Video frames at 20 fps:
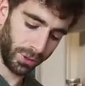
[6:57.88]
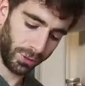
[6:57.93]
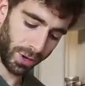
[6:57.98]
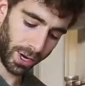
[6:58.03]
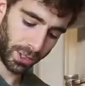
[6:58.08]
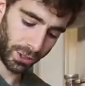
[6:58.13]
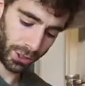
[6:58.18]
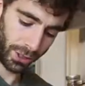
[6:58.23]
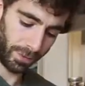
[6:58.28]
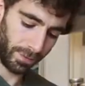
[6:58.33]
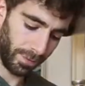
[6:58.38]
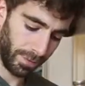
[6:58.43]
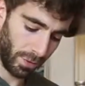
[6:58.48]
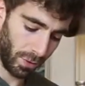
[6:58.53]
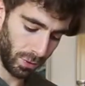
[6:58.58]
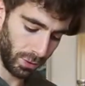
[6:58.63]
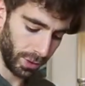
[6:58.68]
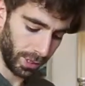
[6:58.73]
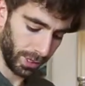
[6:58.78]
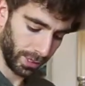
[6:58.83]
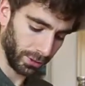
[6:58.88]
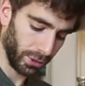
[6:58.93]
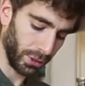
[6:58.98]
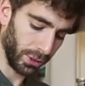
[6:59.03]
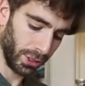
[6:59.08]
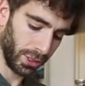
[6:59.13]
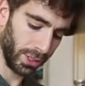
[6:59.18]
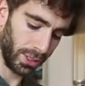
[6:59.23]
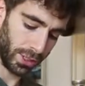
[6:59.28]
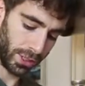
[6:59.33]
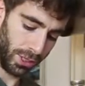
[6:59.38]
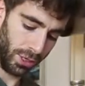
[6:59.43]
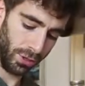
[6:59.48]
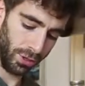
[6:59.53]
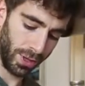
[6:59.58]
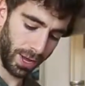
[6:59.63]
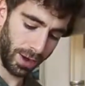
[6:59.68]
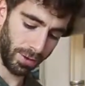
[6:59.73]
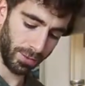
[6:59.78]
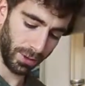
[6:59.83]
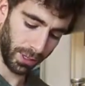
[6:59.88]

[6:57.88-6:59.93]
stretching and folding, just until that